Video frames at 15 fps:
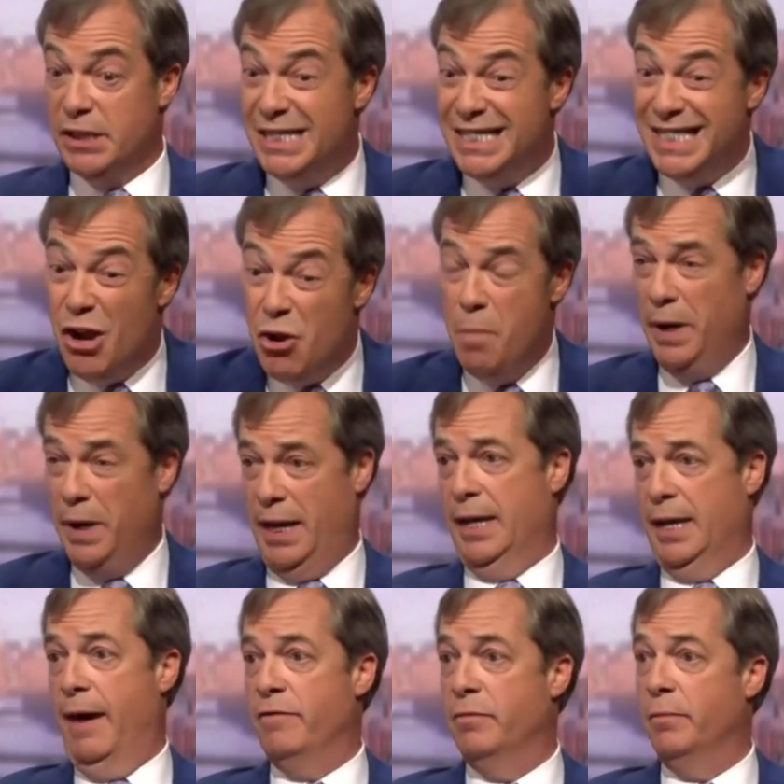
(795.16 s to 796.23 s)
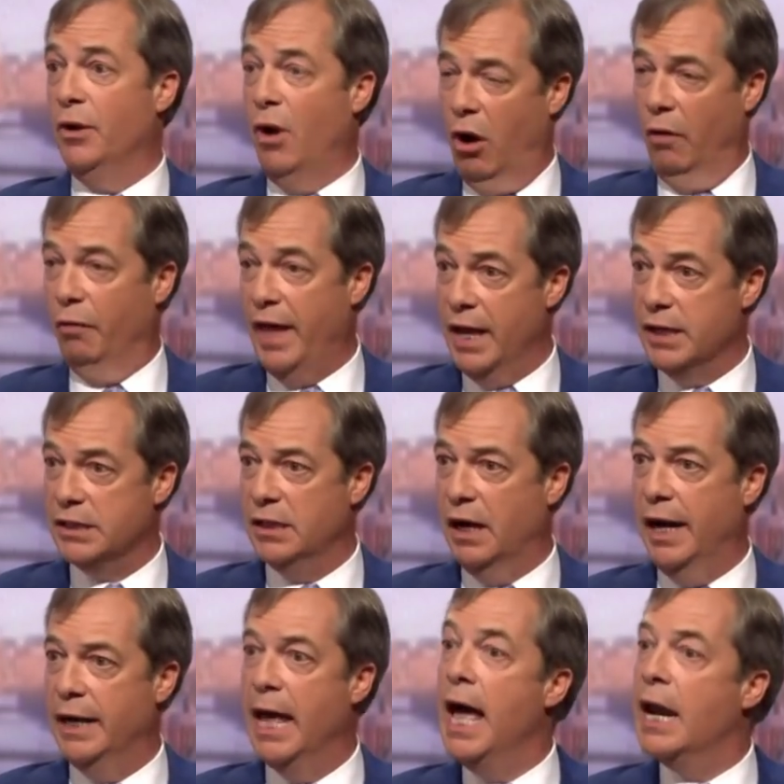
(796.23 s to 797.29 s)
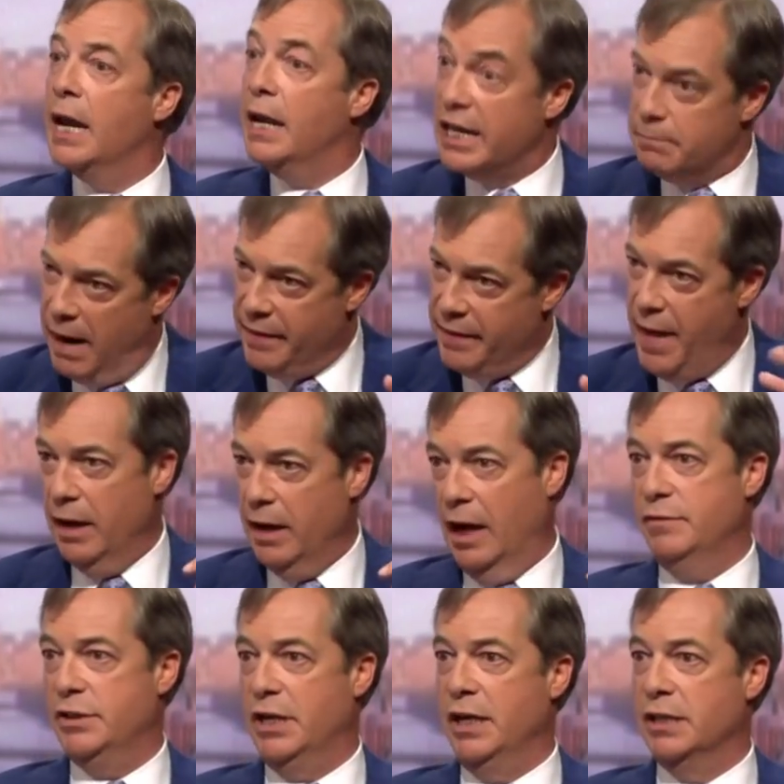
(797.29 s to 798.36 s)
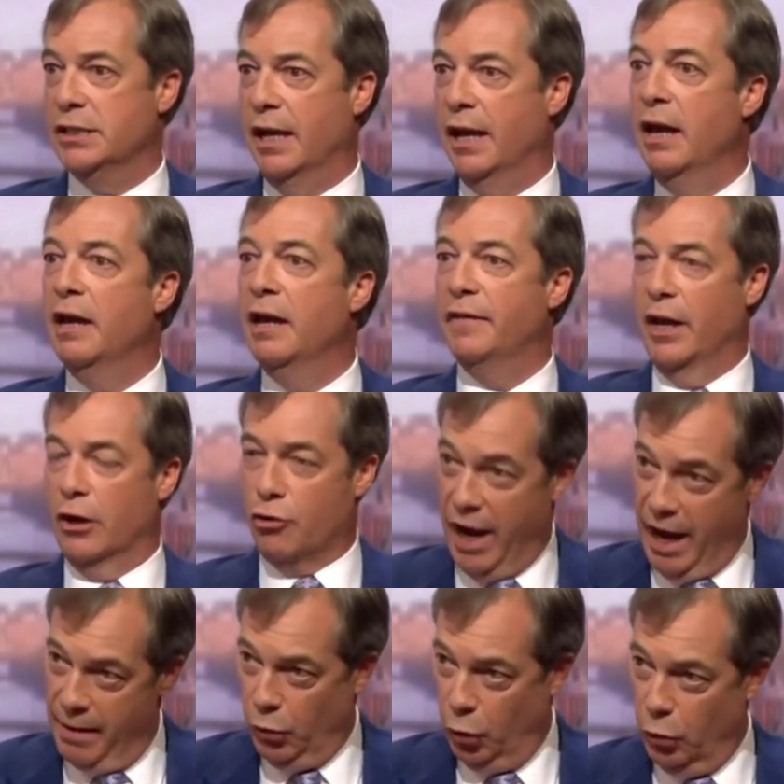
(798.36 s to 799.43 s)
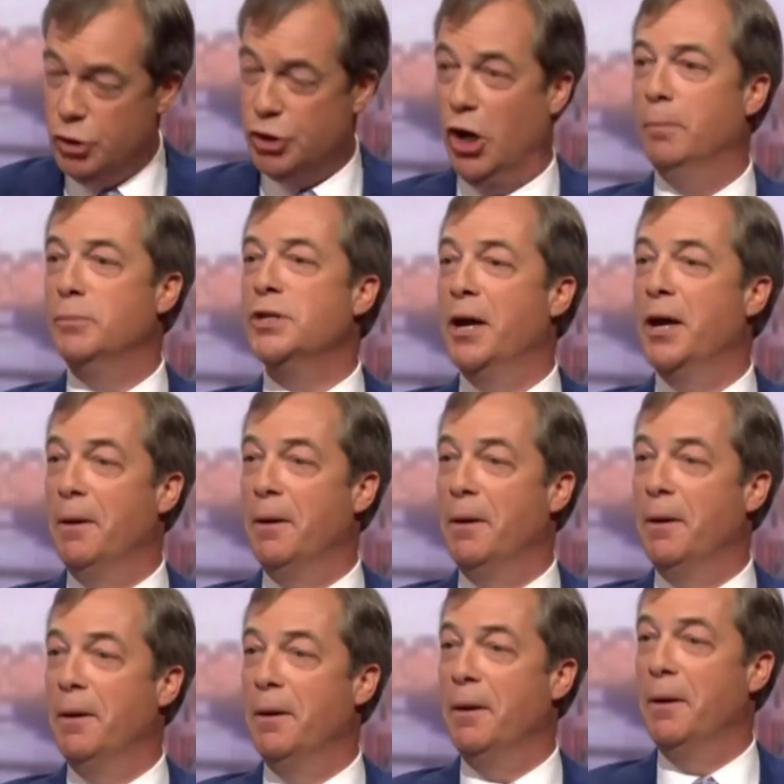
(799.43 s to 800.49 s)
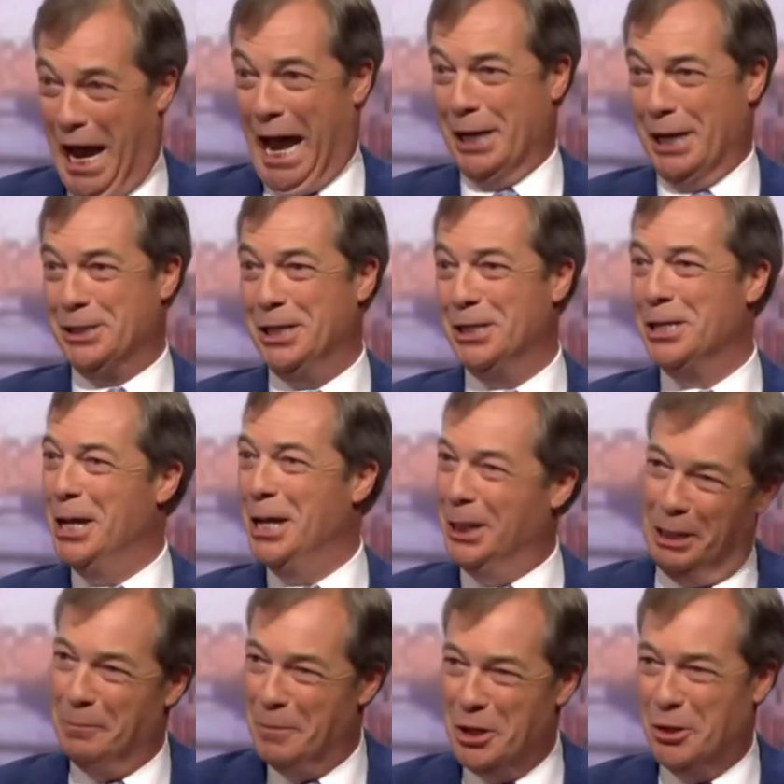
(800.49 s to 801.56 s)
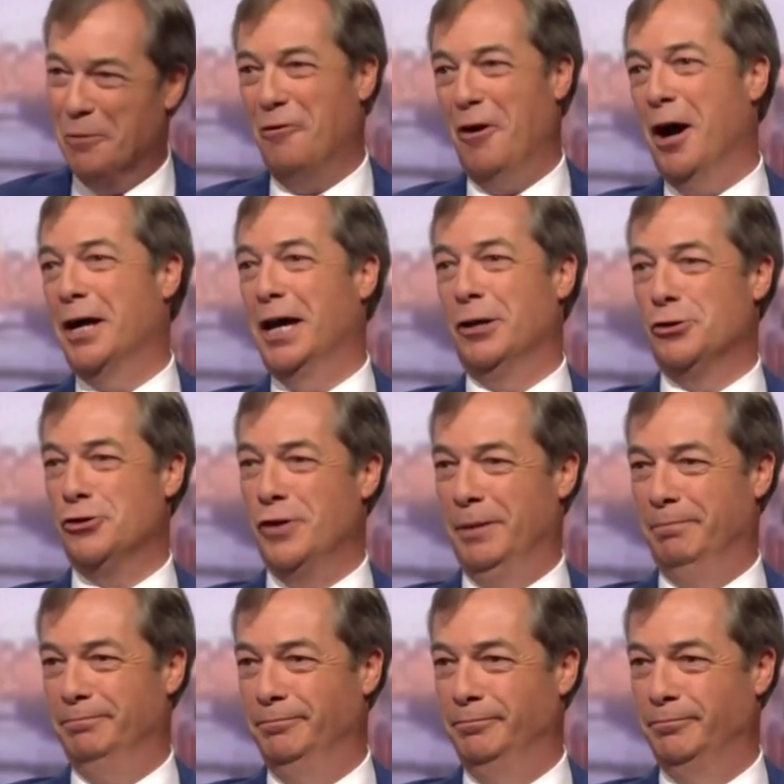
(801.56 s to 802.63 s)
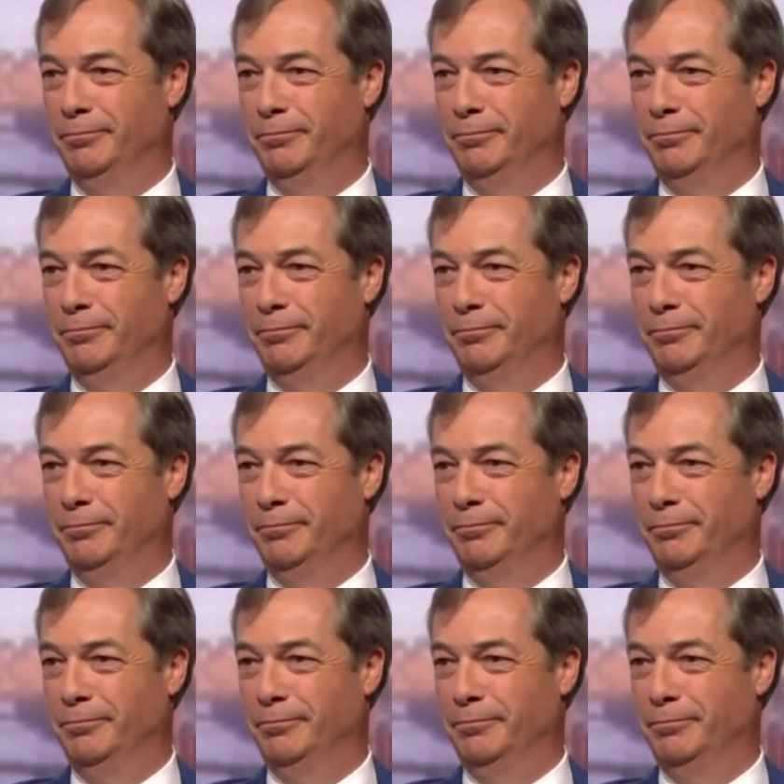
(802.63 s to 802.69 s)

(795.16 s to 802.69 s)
and there's nobody in government on their side. Let's make their lives easier. They'll create more jobs, pay more taxes, and it'll be good for our country.